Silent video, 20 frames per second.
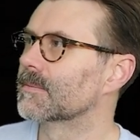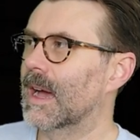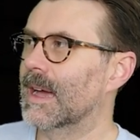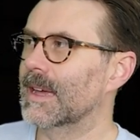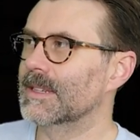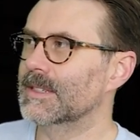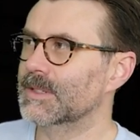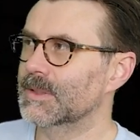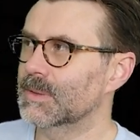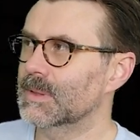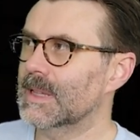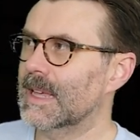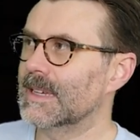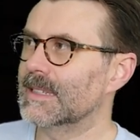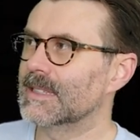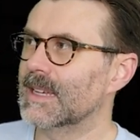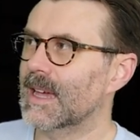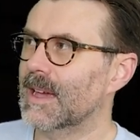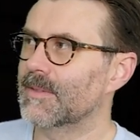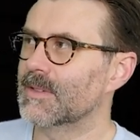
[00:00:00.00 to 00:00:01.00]
I do like
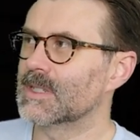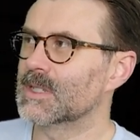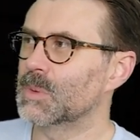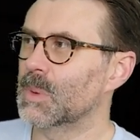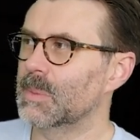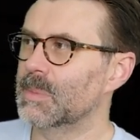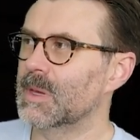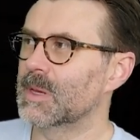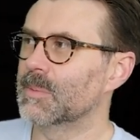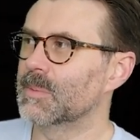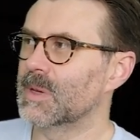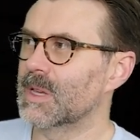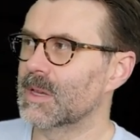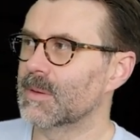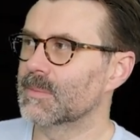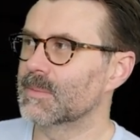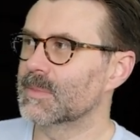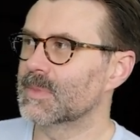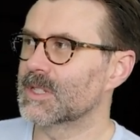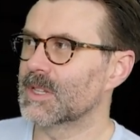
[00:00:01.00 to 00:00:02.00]
to have a Sweeping
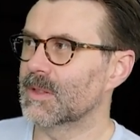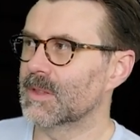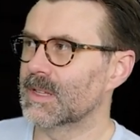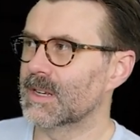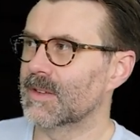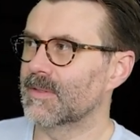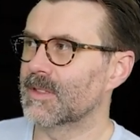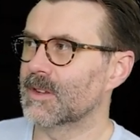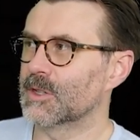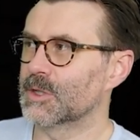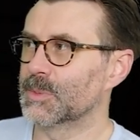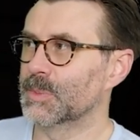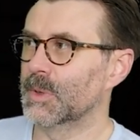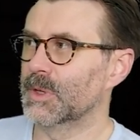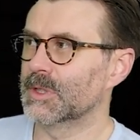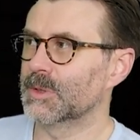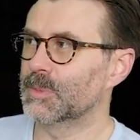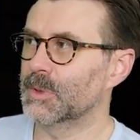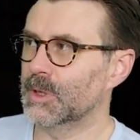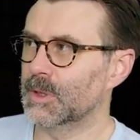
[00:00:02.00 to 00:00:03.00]
Beam so that if there's
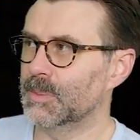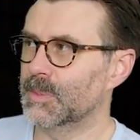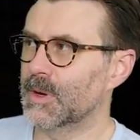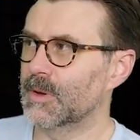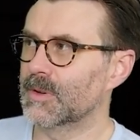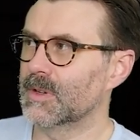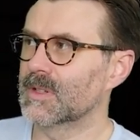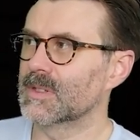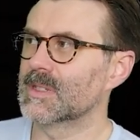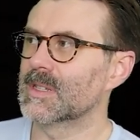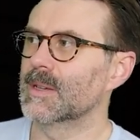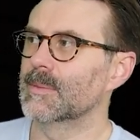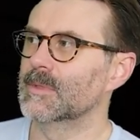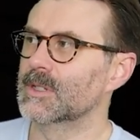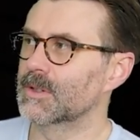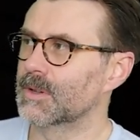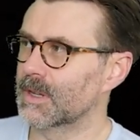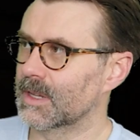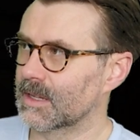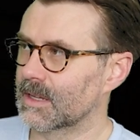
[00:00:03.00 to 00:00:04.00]
multiple opponents I'm
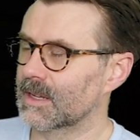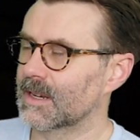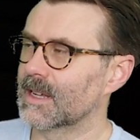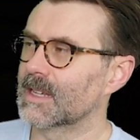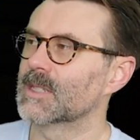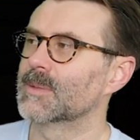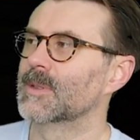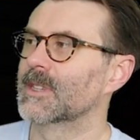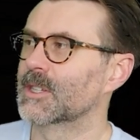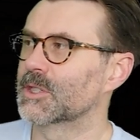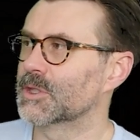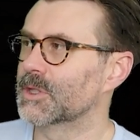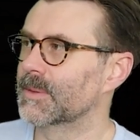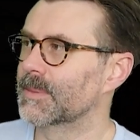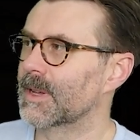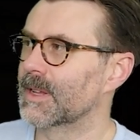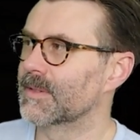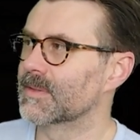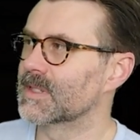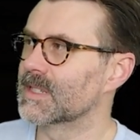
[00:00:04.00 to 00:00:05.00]
doing an exponential
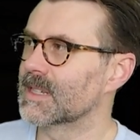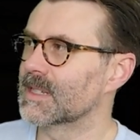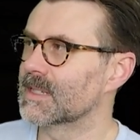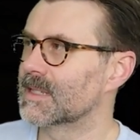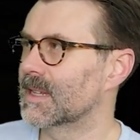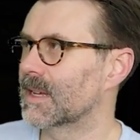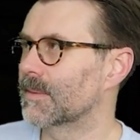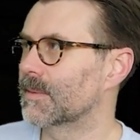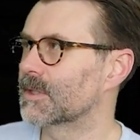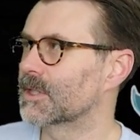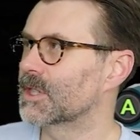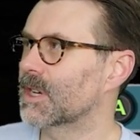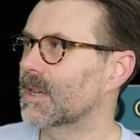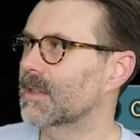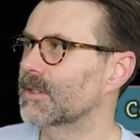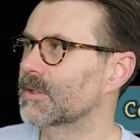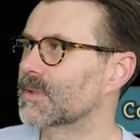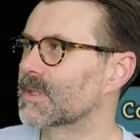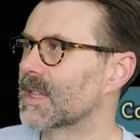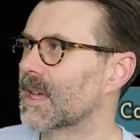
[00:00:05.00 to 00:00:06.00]
amount of 6 damage.
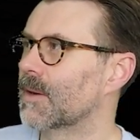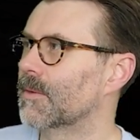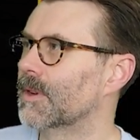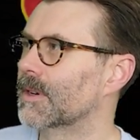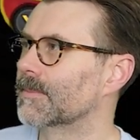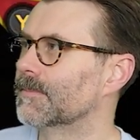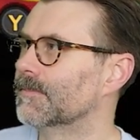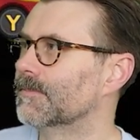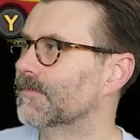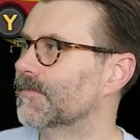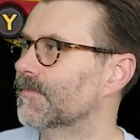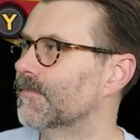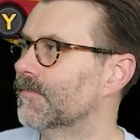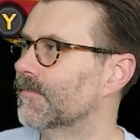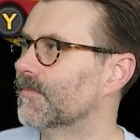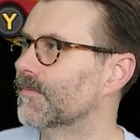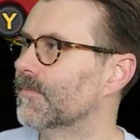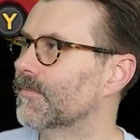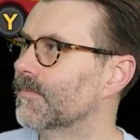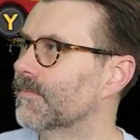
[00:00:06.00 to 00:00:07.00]
I'll use that one.
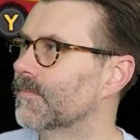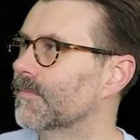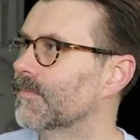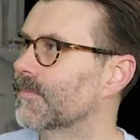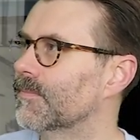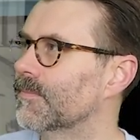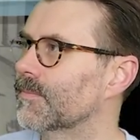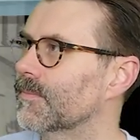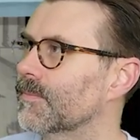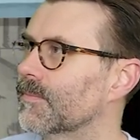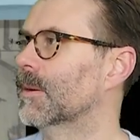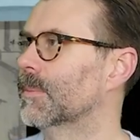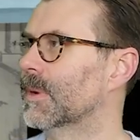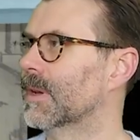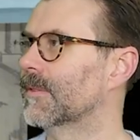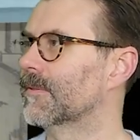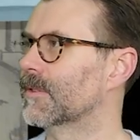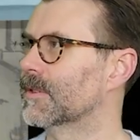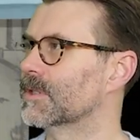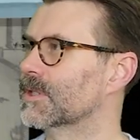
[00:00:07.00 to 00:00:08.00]
Now
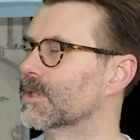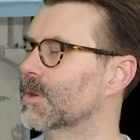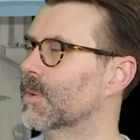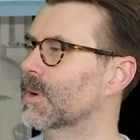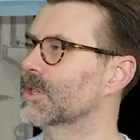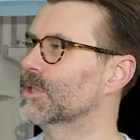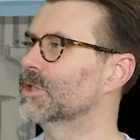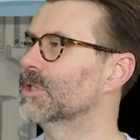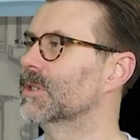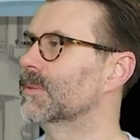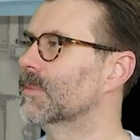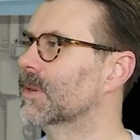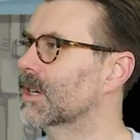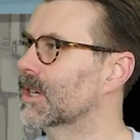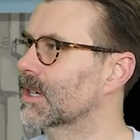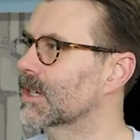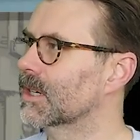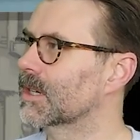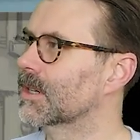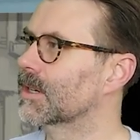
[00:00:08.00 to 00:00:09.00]
my first question
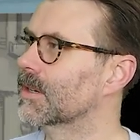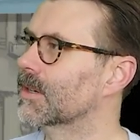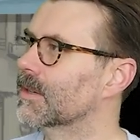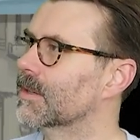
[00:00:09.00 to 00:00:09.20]
mark.